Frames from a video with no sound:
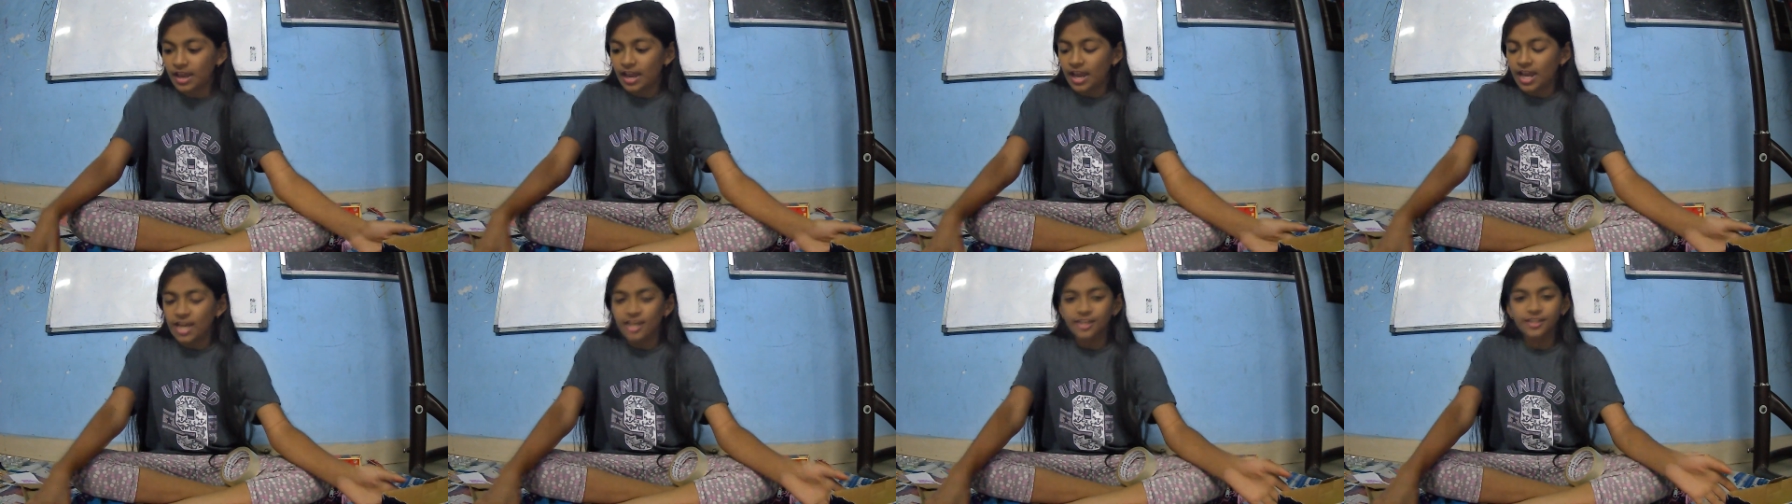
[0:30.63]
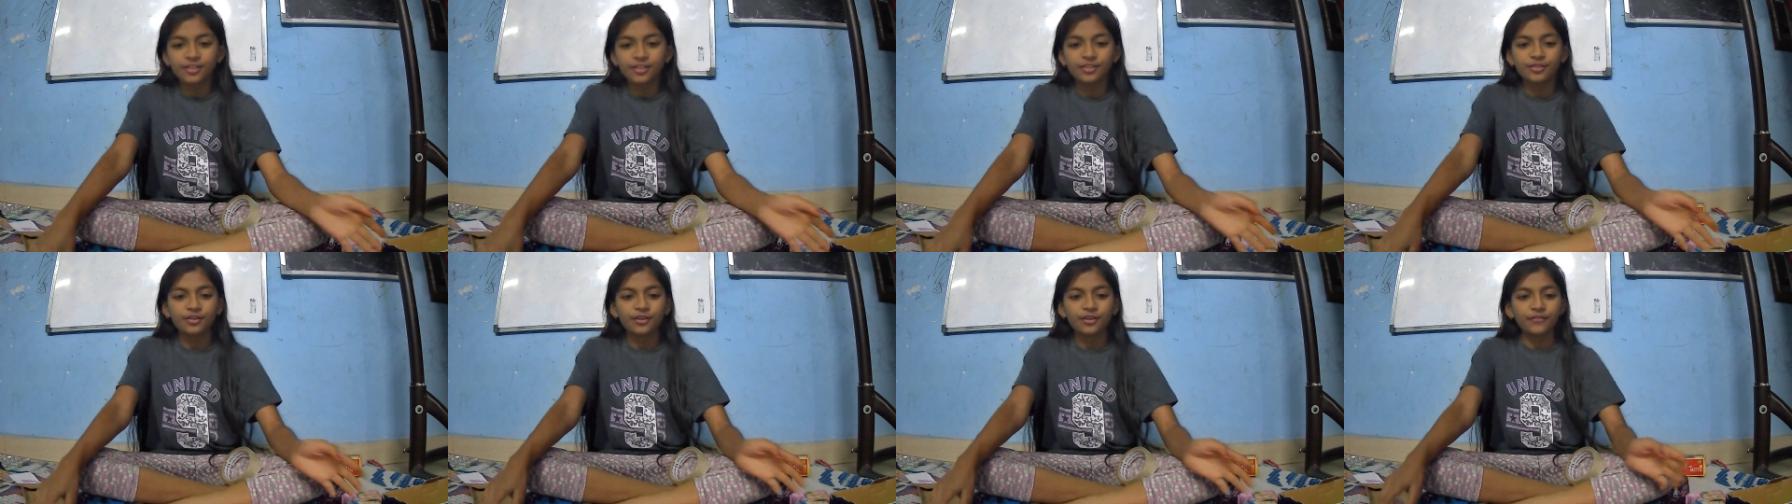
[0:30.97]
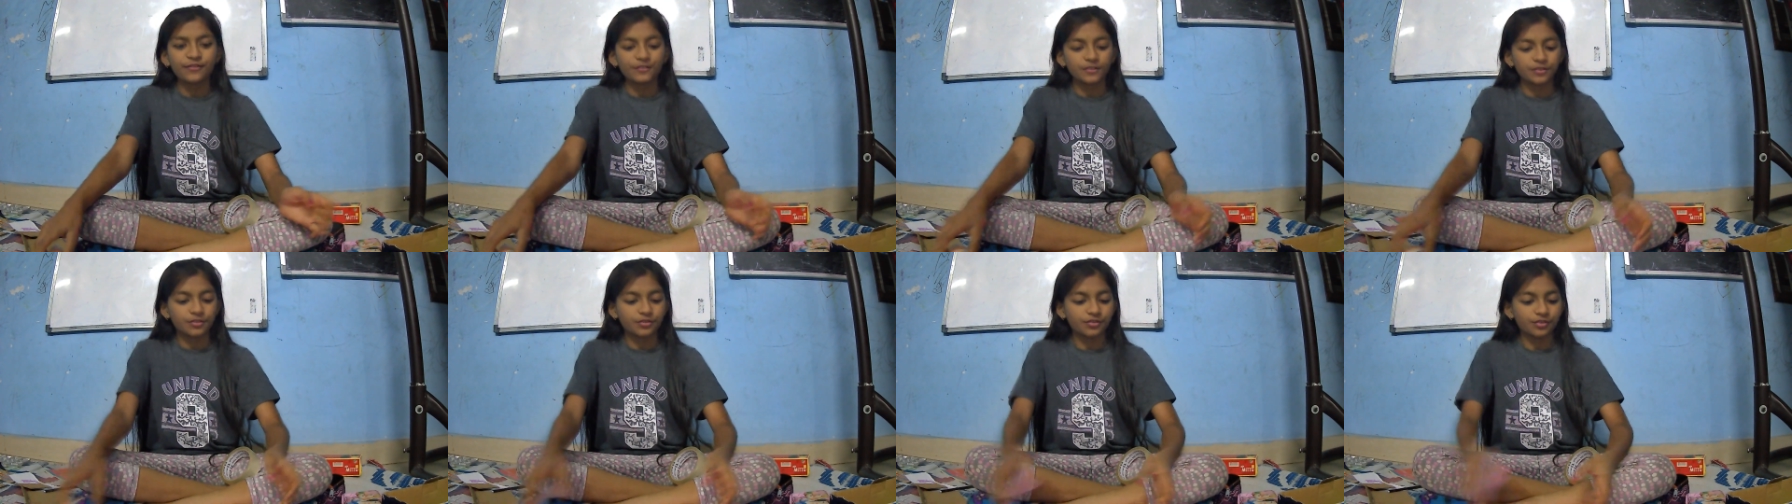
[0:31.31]
and you have
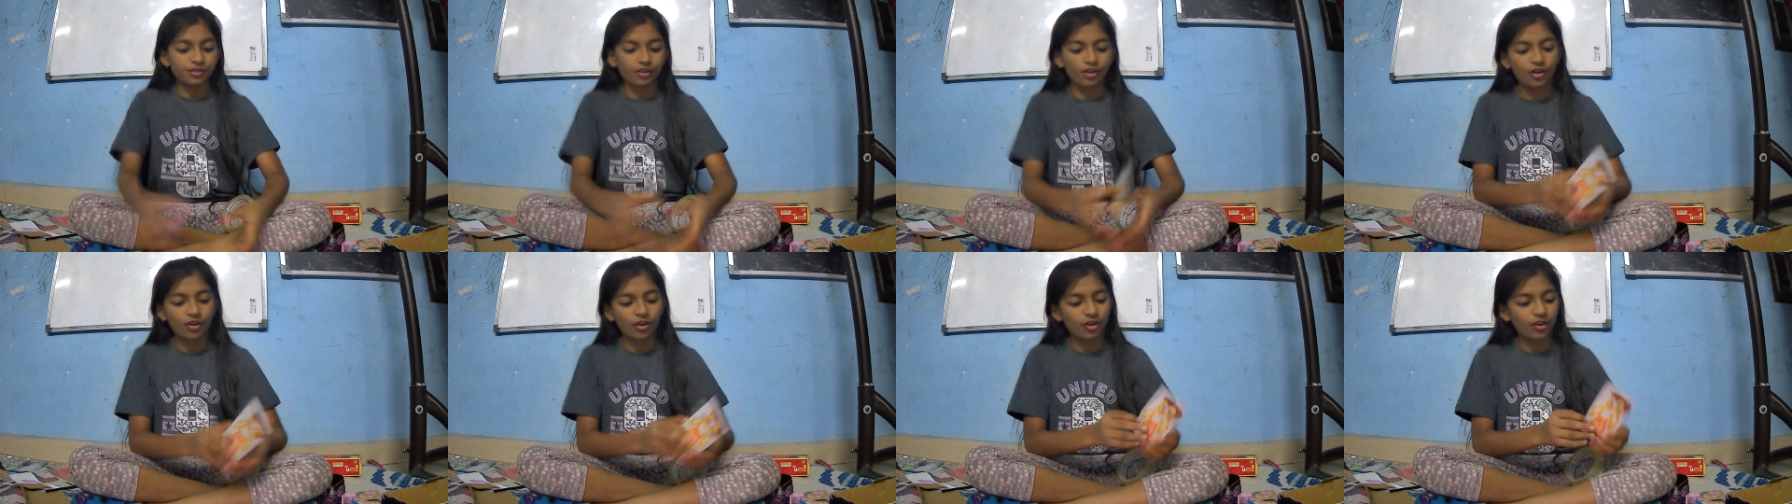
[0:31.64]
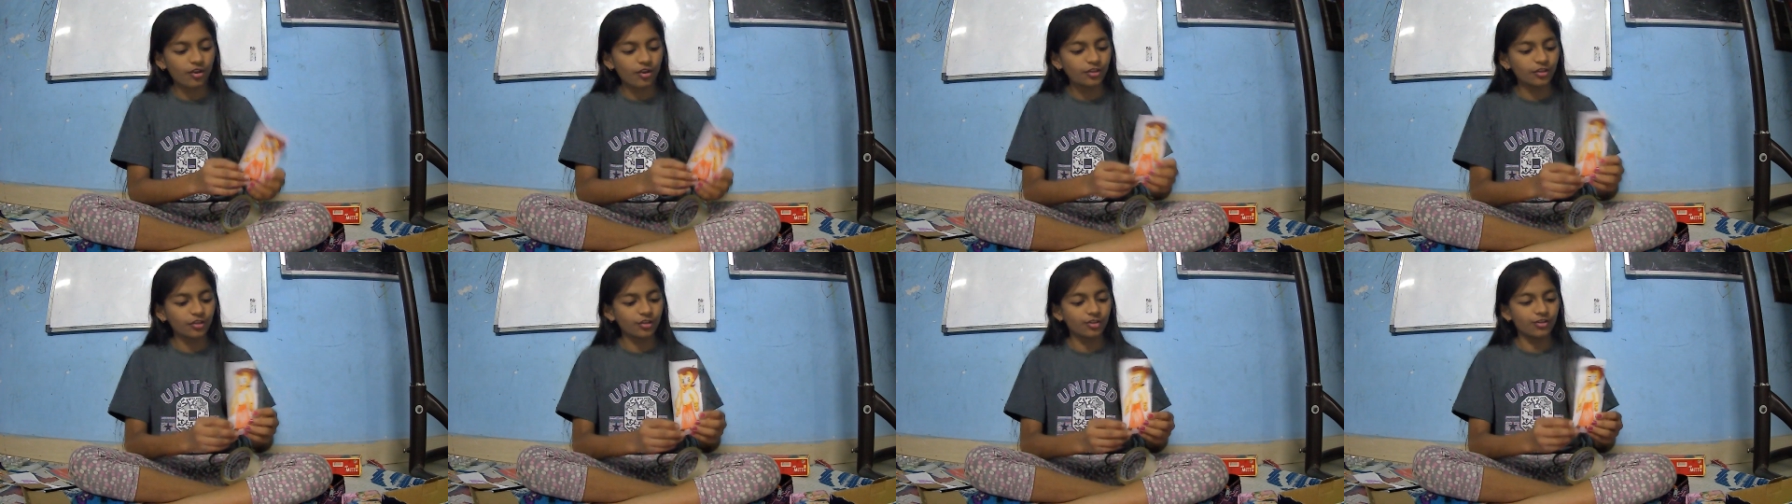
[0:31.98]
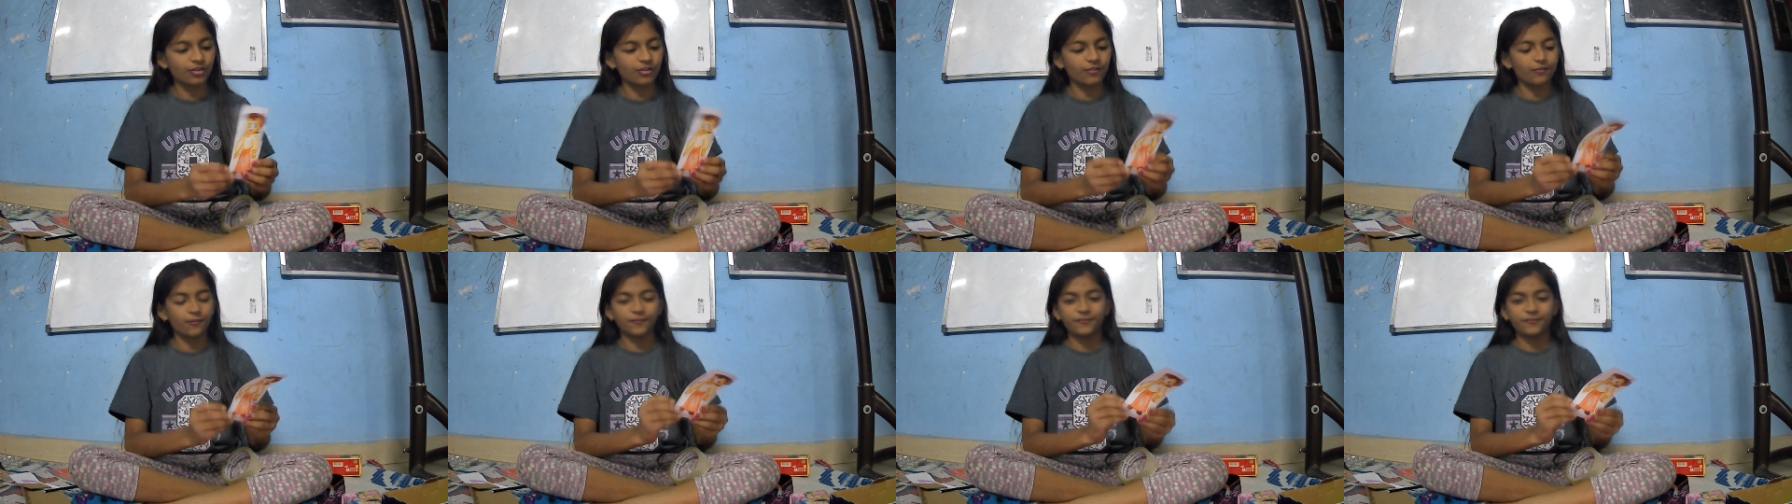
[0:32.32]
to draw
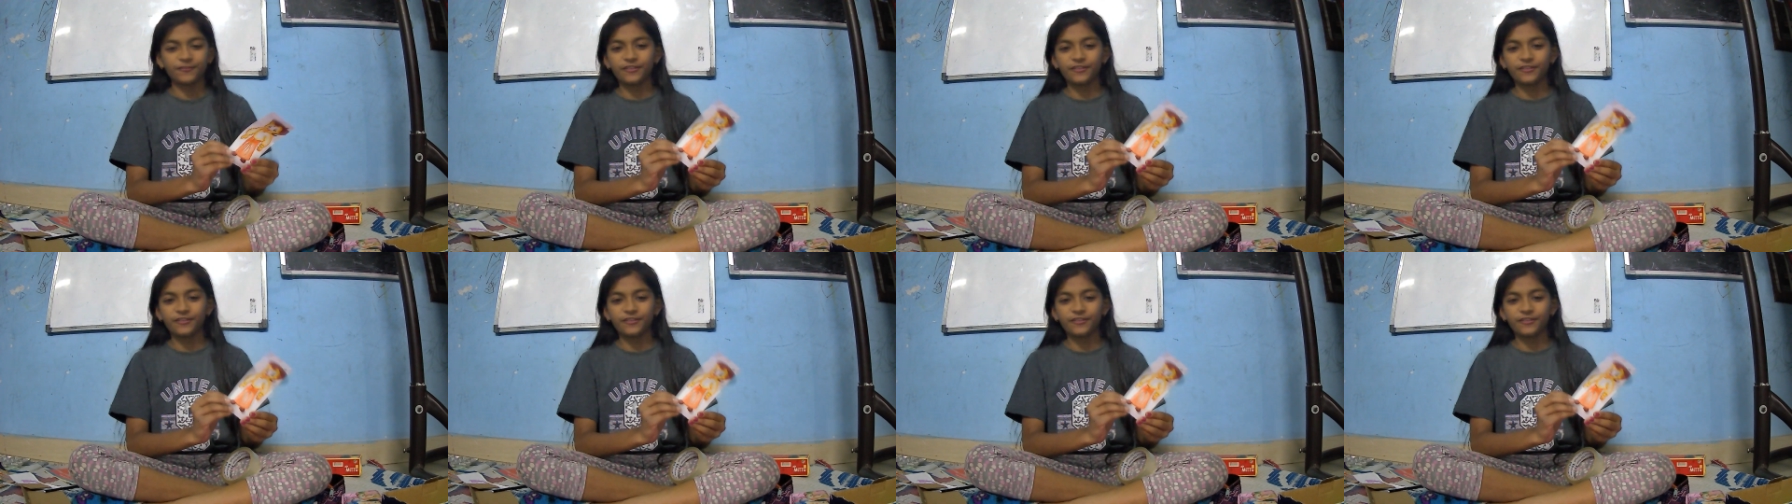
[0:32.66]
your